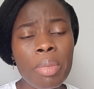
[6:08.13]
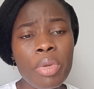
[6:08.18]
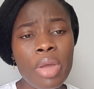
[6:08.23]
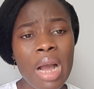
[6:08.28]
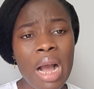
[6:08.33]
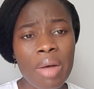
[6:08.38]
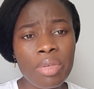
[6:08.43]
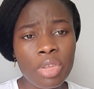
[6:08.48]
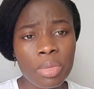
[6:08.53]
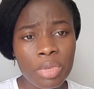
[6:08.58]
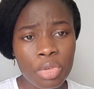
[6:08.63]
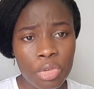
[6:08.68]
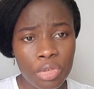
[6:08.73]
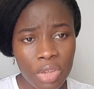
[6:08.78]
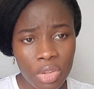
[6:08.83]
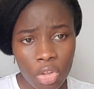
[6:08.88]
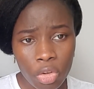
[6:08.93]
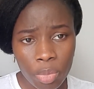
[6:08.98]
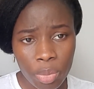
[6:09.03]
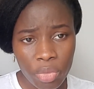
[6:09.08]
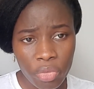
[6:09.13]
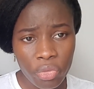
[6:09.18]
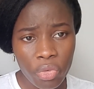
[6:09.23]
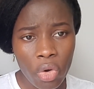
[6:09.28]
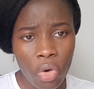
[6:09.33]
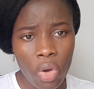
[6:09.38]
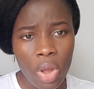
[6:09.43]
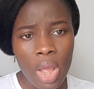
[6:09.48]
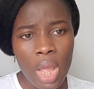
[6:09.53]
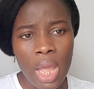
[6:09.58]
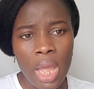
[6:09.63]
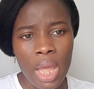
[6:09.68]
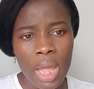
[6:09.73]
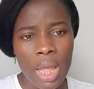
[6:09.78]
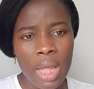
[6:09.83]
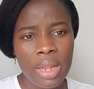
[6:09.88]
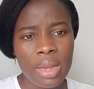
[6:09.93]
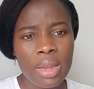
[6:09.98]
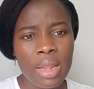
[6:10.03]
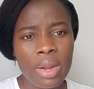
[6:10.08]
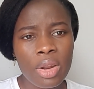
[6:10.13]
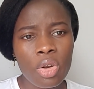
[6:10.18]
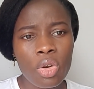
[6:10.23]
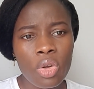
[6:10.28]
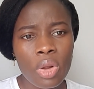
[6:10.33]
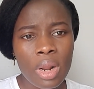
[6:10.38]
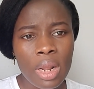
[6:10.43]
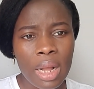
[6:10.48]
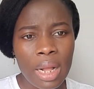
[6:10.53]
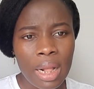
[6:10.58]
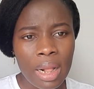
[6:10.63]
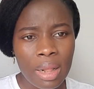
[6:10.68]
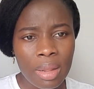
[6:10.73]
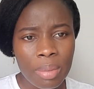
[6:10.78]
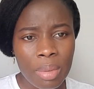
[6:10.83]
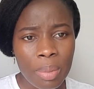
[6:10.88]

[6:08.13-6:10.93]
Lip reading: You have something you set up before, and they're no longer,